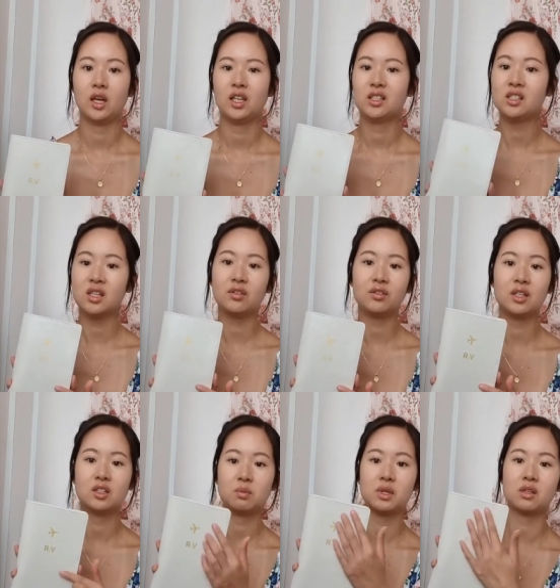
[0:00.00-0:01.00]
it doesn't even
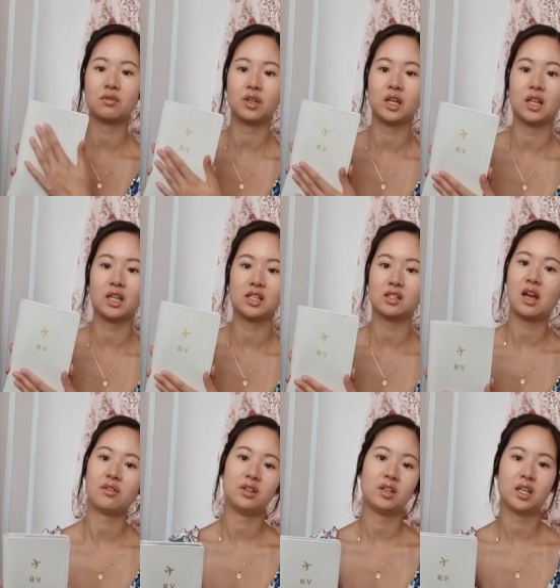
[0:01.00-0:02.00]
need to be something like this,
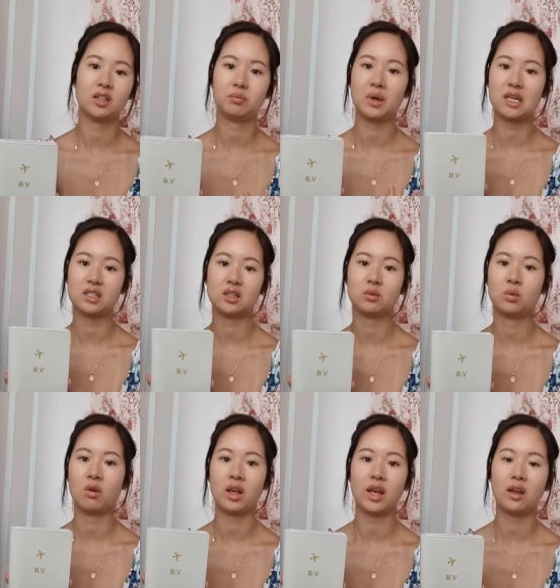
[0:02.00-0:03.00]
having like a plastic
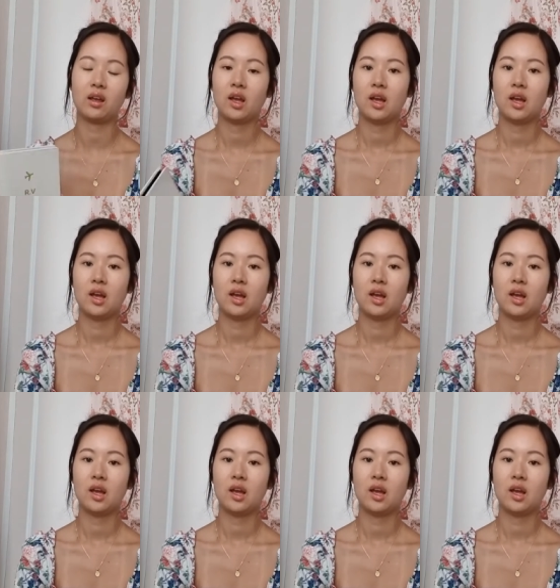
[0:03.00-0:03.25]
wallet,